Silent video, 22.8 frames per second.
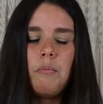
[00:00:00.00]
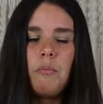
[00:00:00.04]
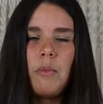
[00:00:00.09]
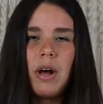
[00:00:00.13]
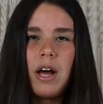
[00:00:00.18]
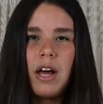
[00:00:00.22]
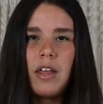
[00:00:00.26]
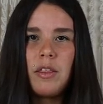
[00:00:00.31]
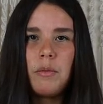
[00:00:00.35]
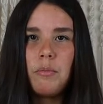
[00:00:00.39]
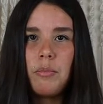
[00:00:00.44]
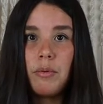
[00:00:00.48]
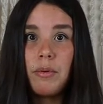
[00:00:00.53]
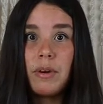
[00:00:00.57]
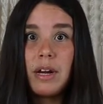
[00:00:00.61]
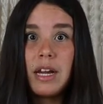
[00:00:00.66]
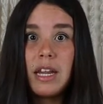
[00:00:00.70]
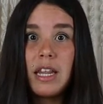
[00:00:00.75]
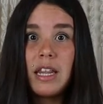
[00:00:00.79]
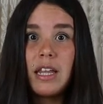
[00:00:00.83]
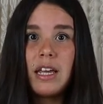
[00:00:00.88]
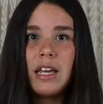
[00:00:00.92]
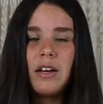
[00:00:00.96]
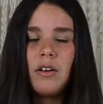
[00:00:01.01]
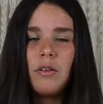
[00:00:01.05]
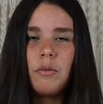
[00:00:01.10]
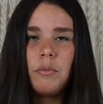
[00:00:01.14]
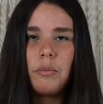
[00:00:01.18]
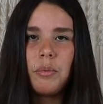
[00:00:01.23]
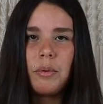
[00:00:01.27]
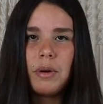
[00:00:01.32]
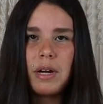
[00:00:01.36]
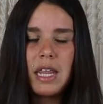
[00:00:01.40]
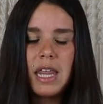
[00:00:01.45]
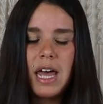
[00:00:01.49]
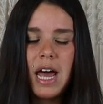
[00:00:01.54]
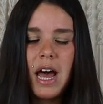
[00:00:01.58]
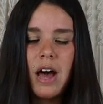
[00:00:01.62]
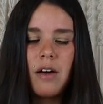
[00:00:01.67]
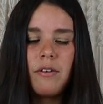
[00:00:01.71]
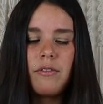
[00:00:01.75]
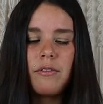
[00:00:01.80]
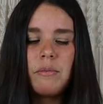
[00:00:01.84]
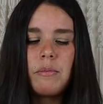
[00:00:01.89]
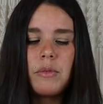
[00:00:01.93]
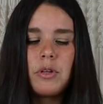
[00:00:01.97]
either breathe in or breathe
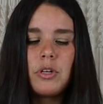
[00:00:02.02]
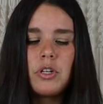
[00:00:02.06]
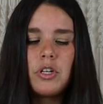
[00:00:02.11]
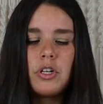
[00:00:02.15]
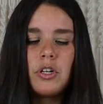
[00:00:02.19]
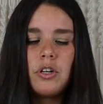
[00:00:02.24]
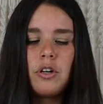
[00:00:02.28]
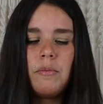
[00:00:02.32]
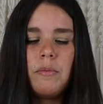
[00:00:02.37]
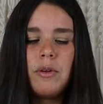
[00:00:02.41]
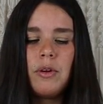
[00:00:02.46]
out from the tube